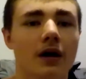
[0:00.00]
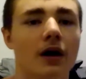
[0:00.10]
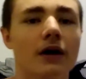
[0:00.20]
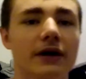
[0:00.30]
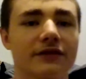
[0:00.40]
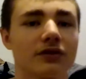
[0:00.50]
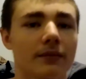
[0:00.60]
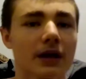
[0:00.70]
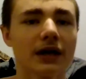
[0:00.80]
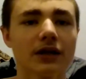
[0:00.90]
Alright, so
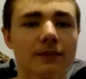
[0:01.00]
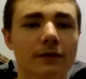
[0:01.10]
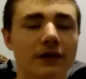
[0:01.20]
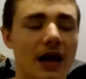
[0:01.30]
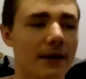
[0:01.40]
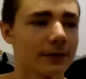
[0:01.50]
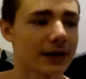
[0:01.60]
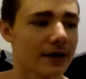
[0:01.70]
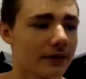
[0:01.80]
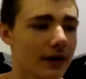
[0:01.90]
I'm going to need to move the camera
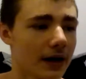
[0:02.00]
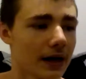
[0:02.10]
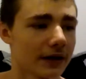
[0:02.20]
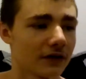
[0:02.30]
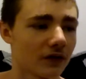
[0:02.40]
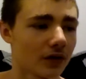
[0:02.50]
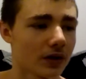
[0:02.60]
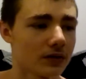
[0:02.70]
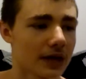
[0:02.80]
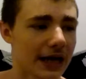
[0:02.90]
down to show
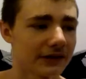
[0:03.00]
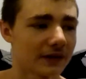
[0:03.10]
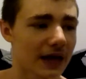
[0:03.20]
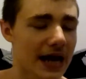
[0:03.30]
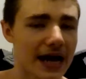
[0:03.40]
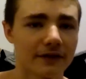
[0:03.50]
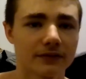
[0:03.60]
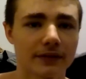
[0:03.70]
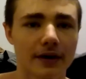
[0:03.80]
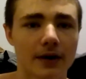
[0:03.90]
you guys the
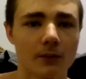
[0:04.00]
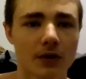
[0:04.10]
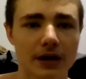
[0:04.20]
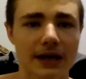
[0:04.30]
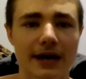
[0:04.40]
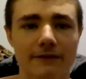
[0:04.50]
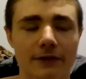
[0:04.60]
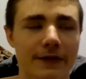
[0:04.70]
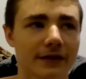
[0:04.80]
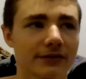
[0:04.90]
calves working and
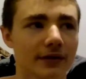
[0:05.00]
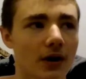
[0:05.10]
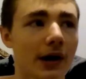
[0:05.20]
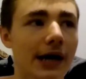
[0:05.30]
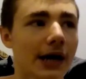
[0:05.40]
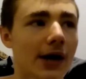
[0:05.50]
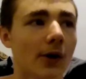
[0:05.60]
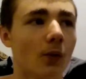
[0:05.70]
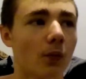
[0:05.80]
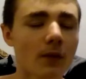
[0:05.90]
everything. So
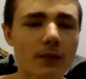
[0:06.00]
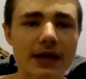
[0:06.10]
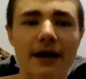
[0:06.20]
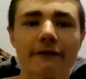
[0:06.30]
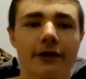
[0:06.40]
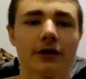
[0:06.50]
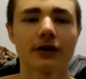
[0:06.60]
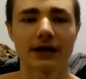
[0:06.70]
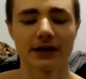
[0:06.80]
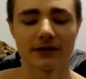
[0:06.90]
what we have here
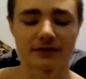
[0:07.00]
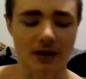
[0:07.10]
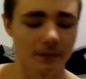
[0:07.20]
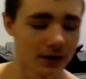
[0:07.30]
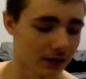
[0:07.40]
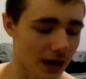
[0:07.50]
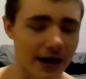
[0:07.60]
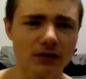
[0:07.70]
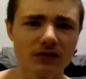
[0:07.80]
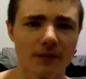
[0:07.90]
is,
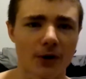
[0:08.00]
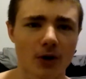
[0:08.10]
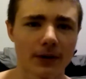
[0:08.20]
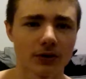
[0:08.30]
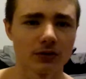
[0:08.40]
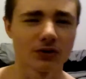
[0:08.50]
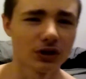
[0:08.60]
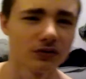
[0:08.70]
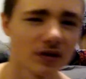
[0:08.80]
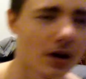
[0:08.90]
I use the barbell. You can use the